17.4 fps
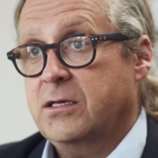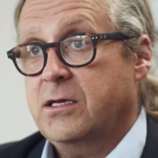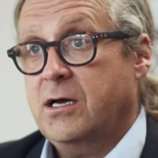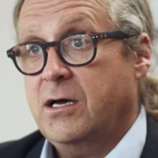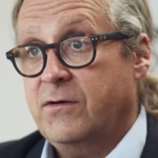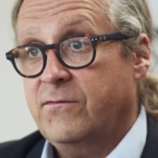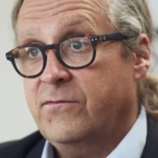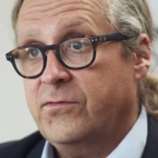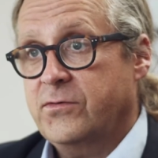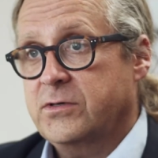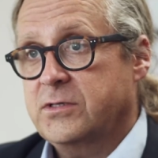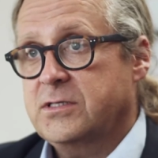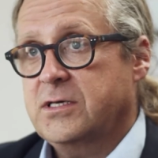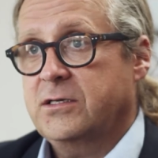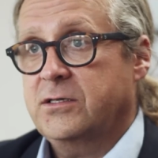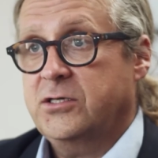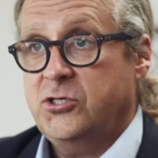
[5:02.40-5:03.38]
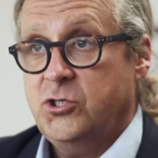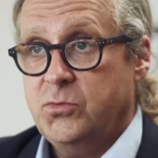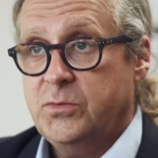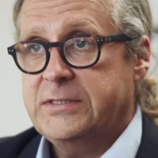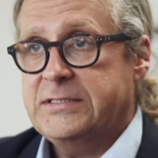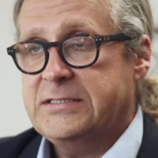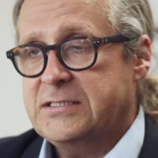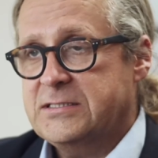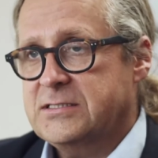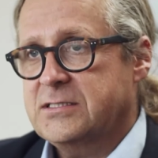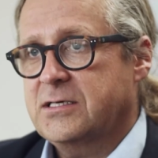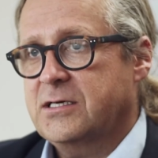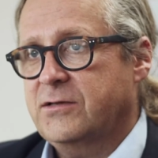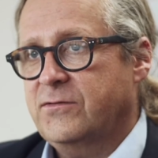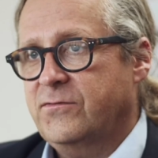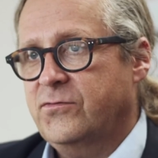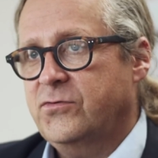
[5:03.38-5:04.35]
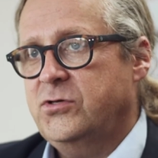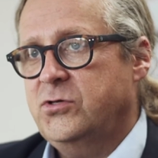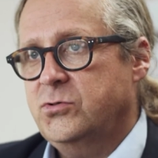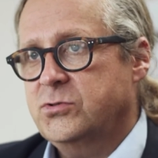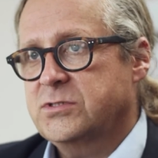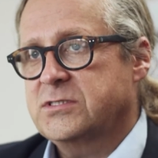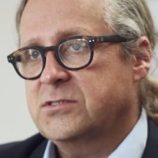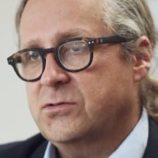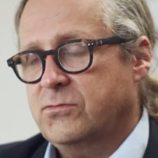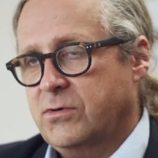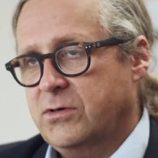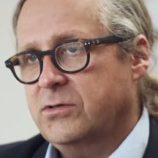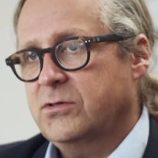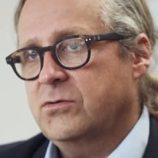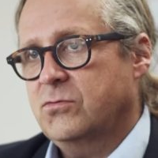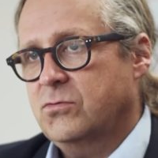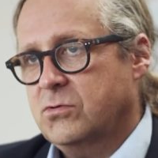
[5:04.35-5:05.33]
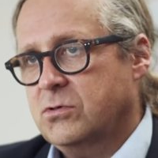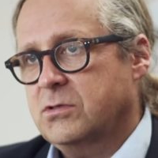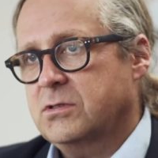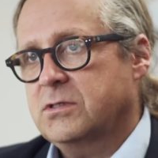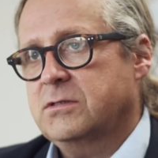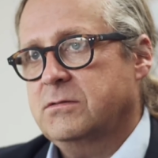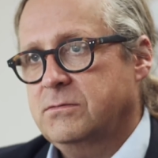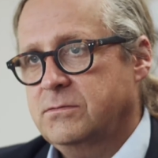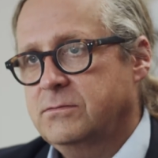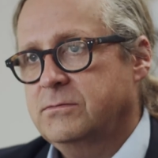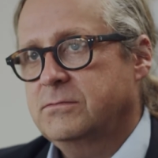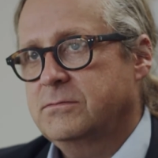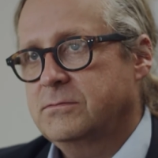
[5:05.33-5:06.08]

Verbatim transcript: and comfort and human design for users around the world.